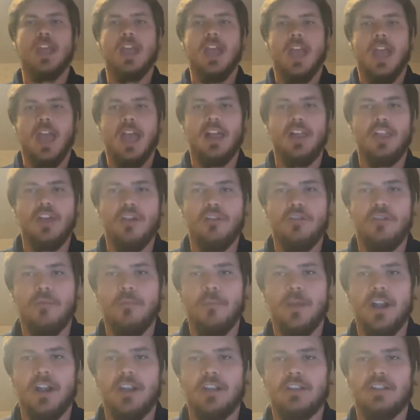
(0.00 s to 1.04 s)
Hello,
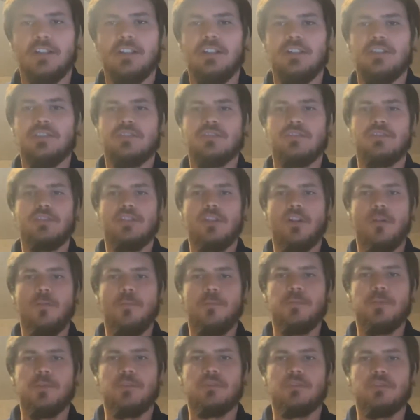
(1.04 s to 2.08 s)
American history.
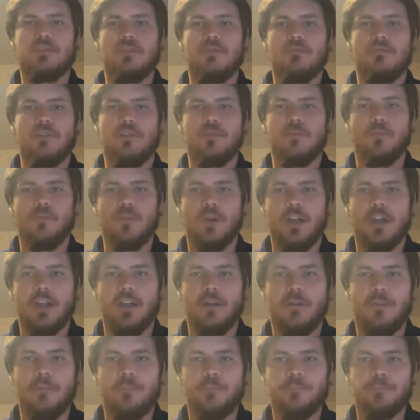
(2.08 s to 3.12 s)
Hope you're doing
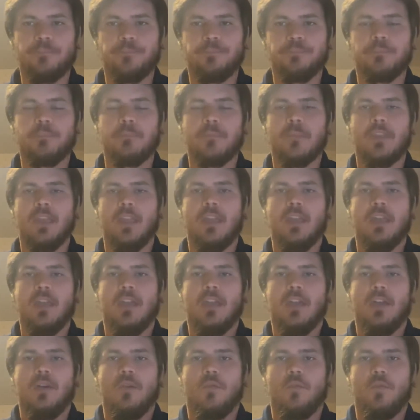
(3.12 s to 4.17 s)
well.
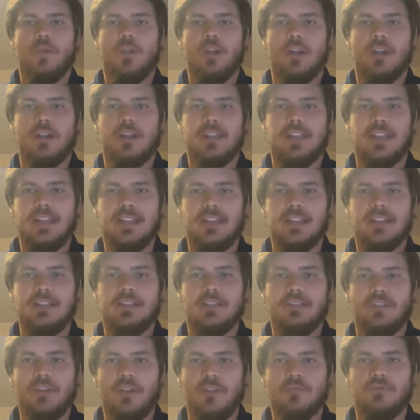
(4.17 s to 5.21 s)
We are getting
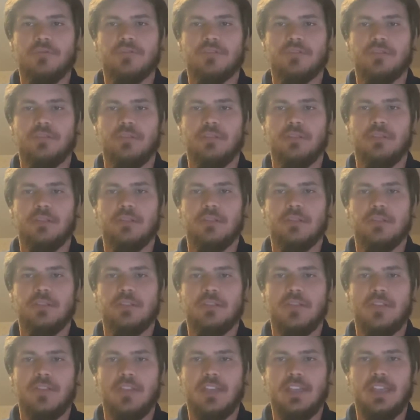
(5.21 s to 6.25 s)
closer
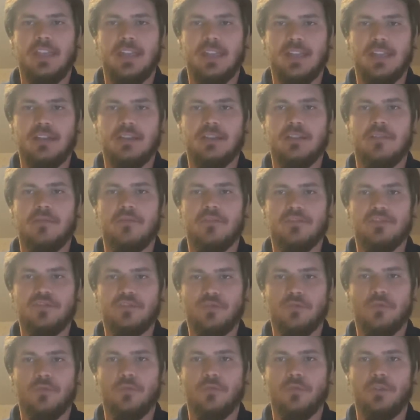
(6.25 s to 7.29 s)
to the end of the
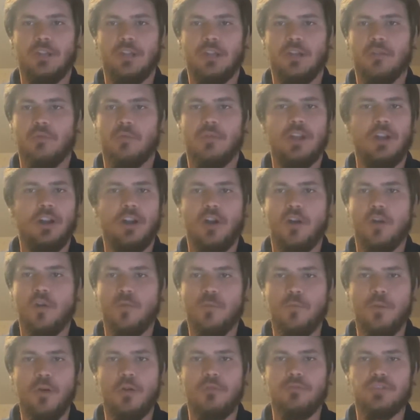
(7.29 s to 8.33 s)
school year. We are
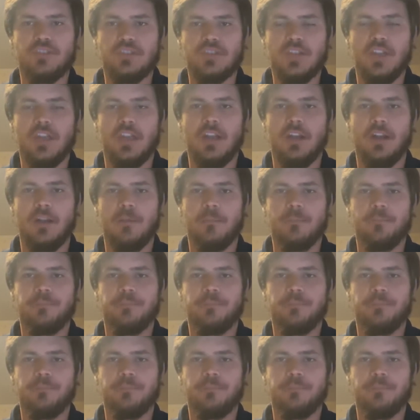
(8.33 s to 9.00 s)
almost there.